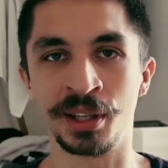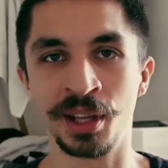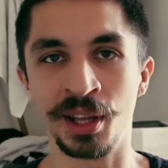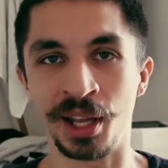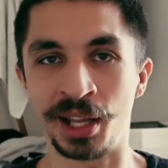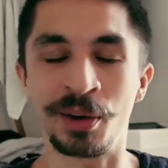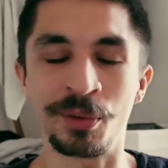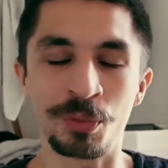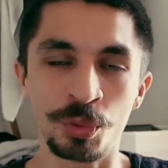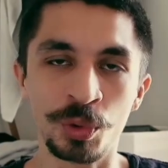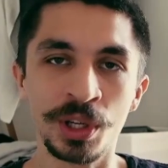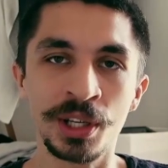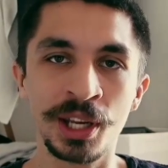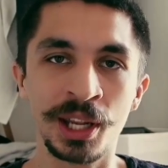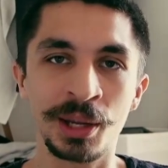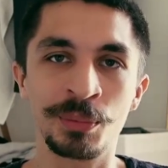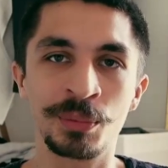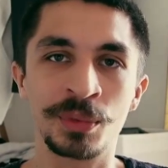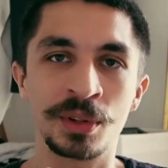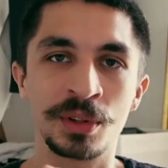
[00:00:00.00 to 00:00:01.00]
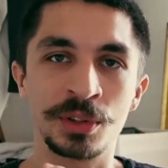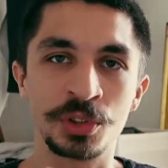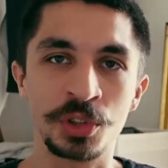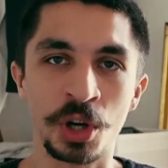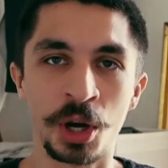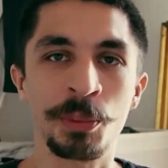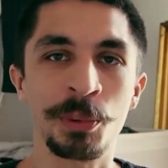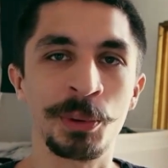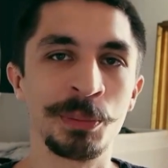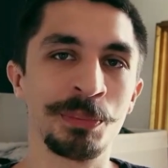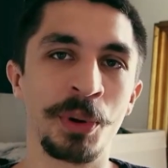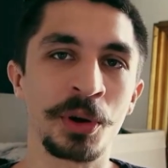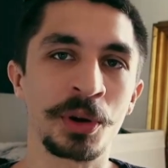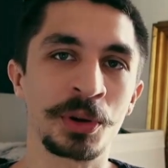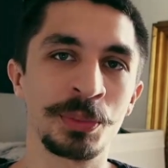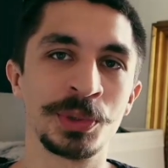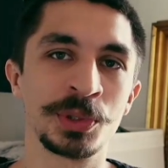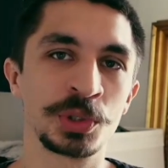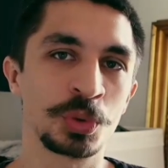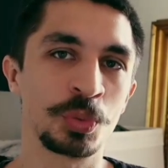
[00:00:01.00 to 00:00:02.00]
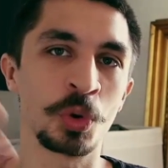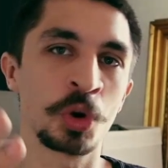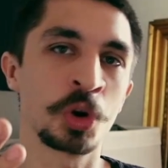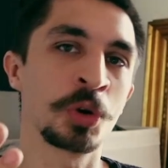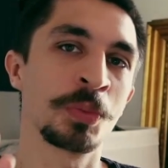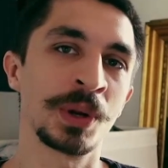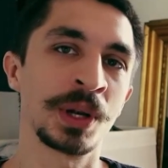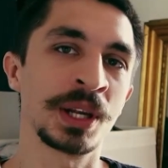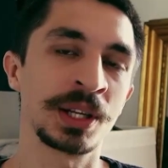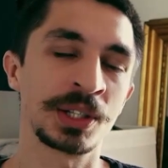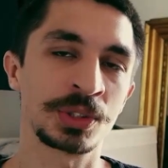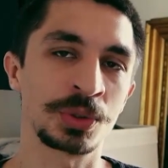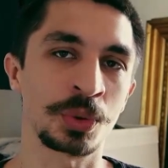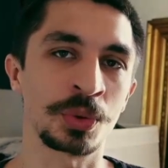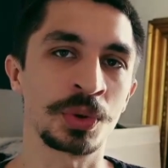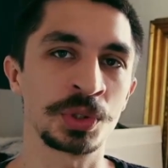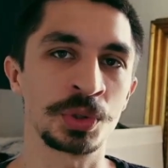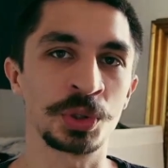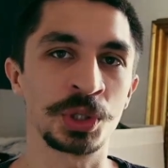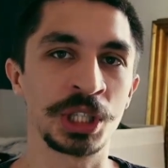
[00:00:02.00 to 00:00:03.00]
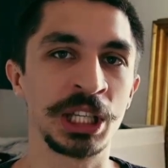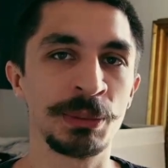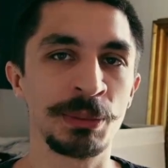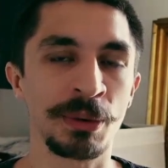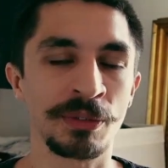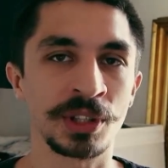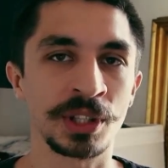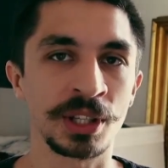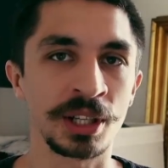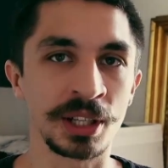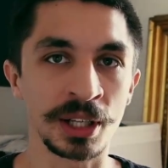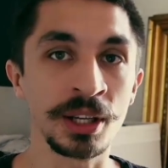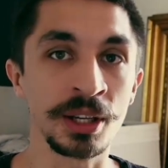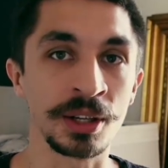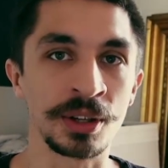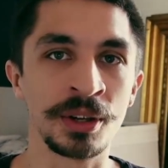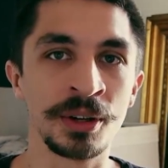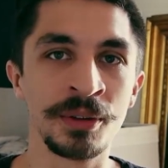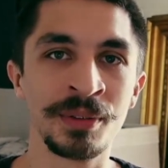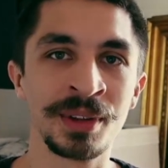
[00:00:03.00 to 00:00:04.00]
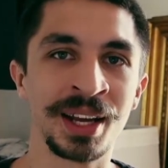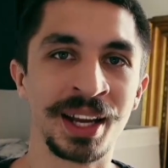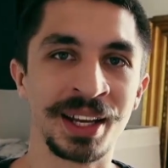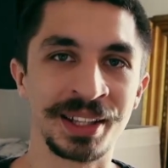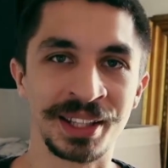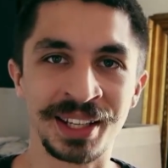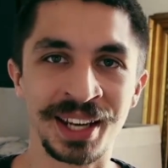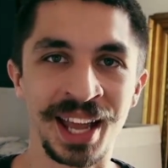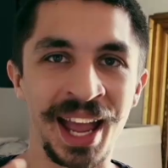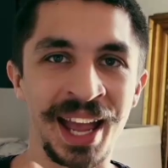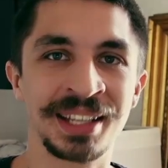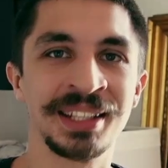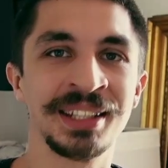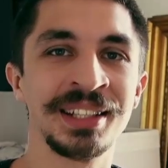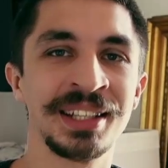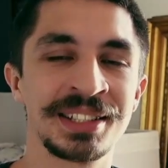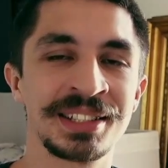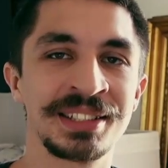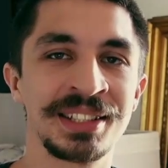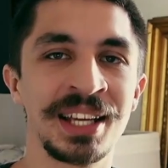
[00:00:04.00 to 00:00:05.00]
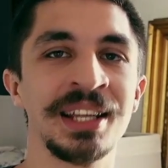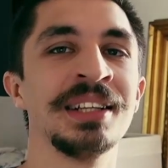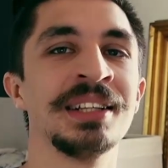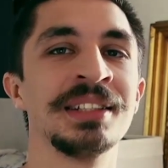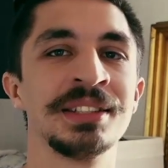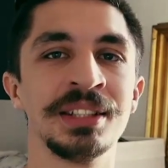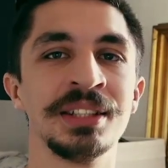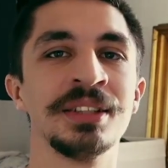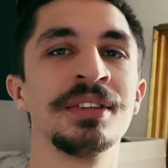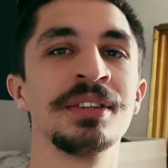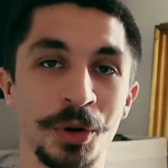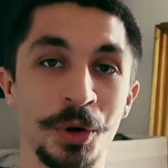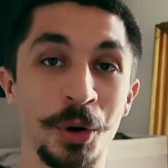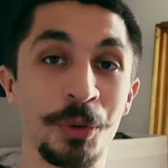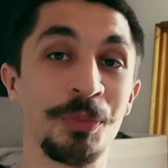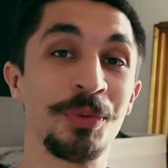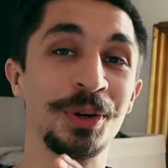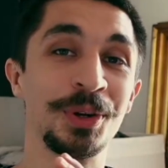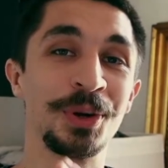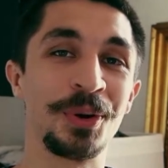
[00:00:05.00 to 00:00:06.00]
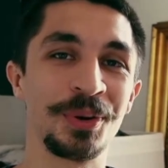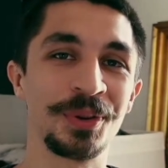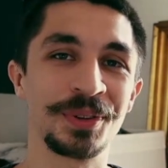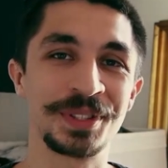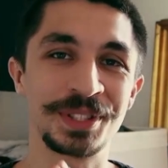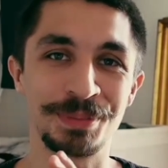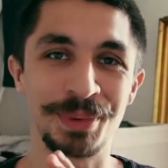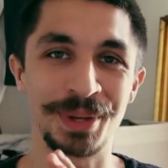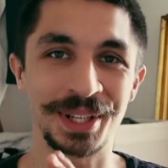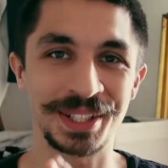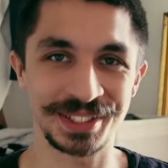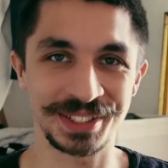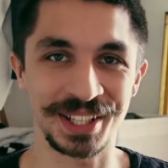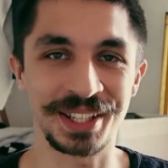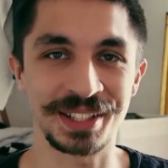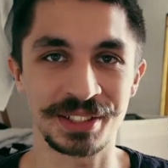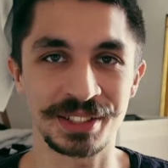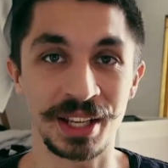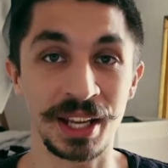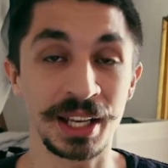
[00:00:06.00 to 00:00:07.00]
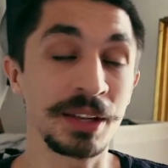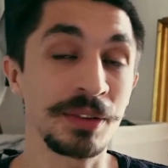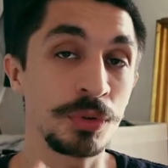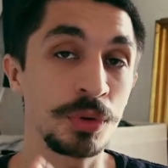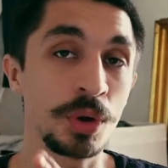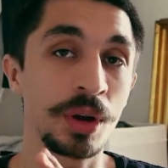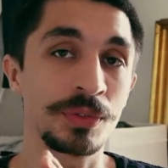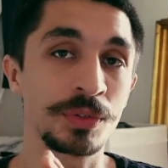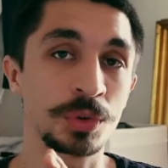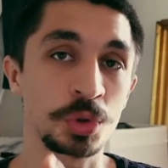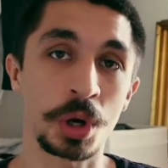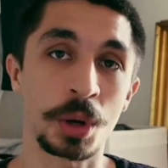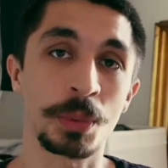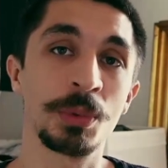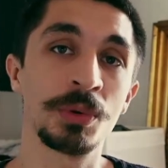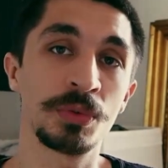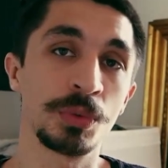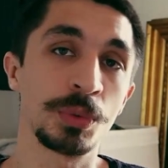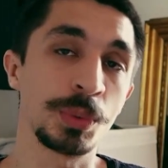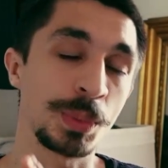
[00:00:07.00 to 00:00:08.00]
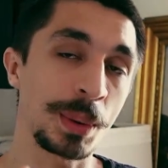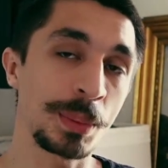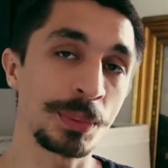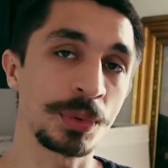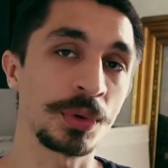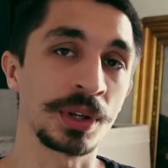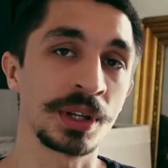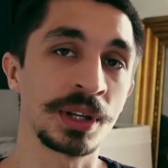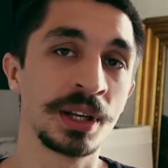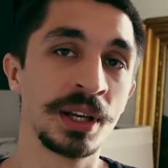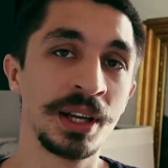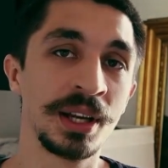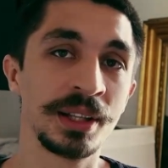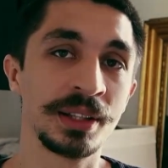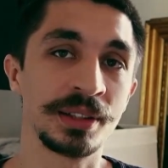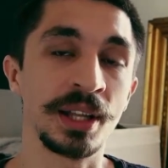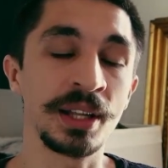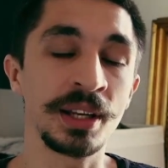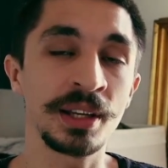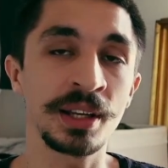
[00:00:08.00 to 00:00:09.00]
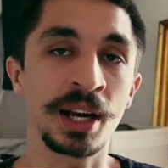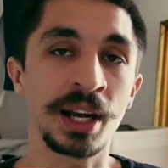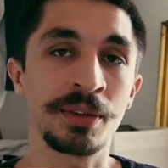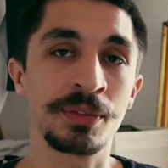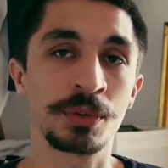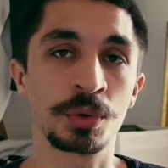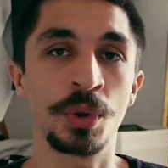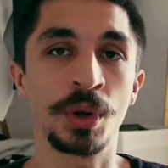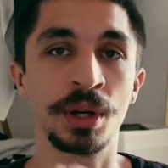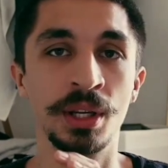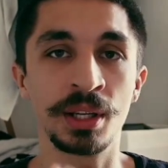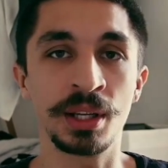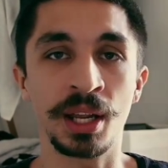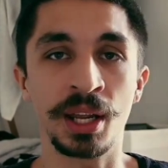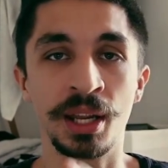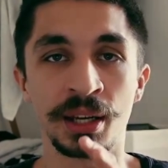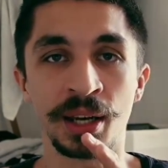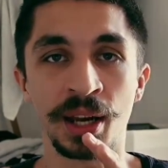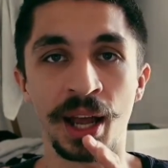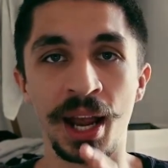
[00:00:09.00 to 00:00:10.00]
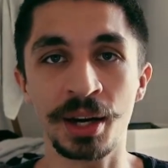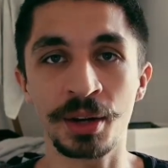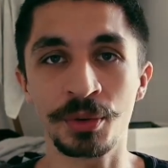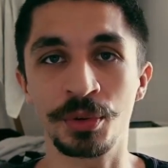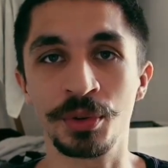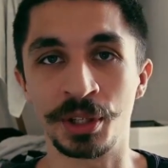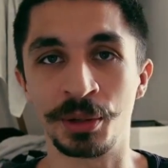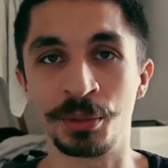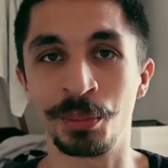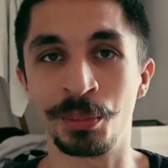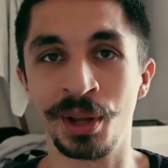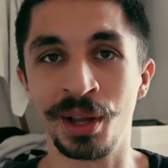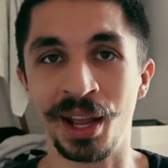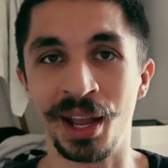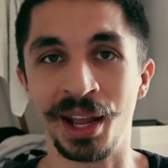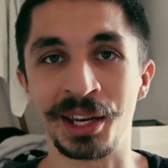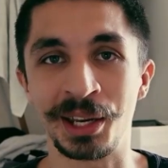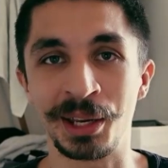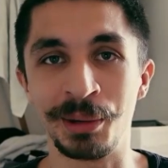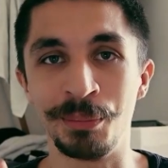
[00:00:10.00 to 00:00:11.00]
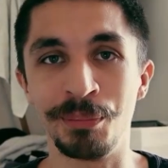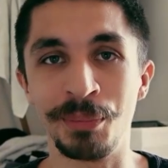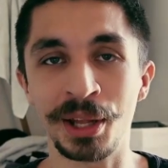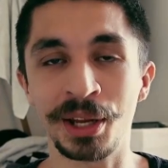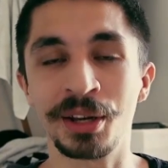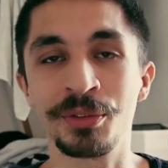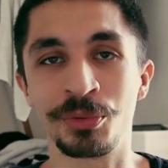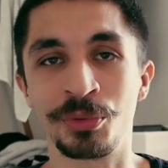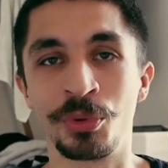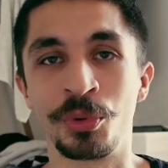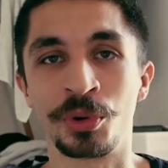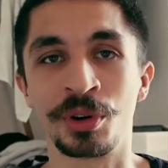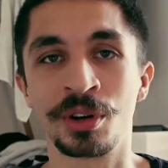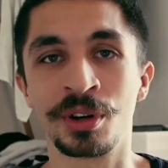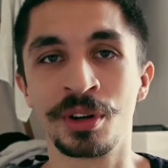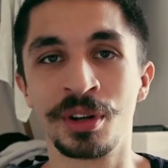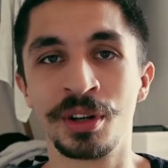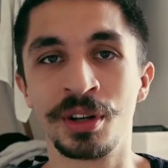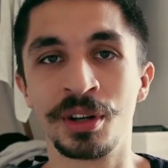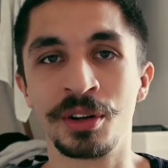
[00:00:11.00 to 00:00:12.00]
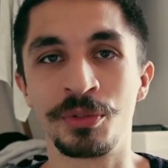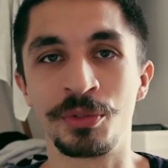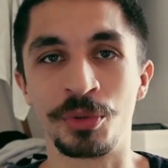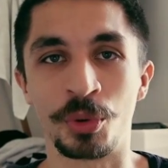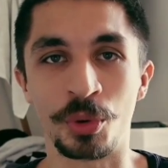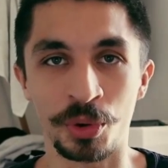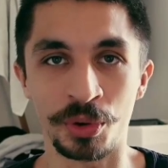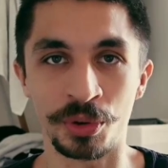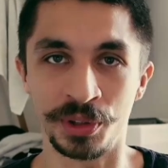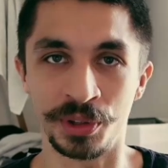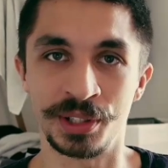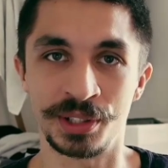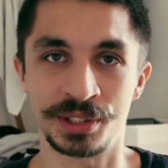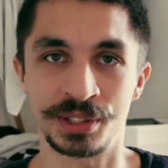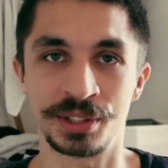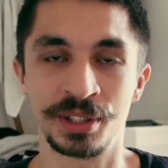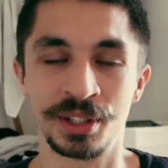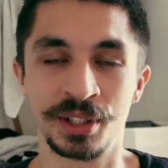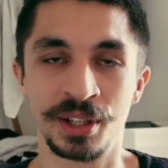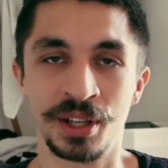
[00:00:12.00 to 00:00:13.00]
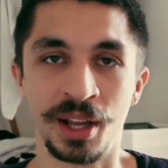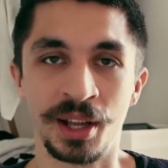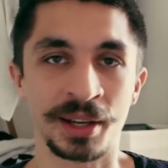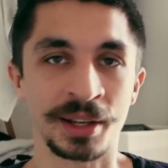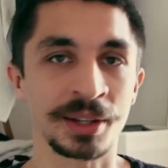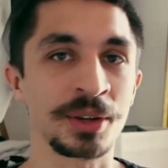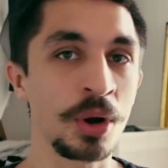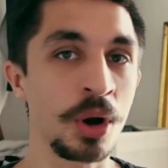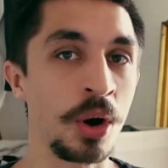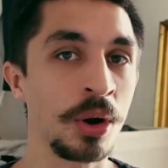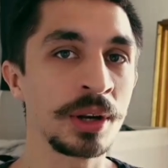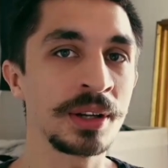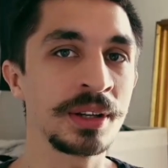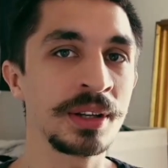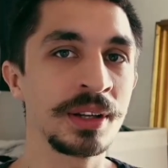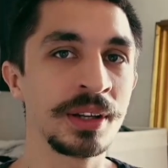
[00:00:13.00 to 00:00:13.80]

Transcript: And I've renamed top and bottom into world building story to keep everything clear, and then added aesthetics here. Hopefully all this makes sense. And if you have trouble remembering, then I've created an acronym and a metaphor for all this. And I call it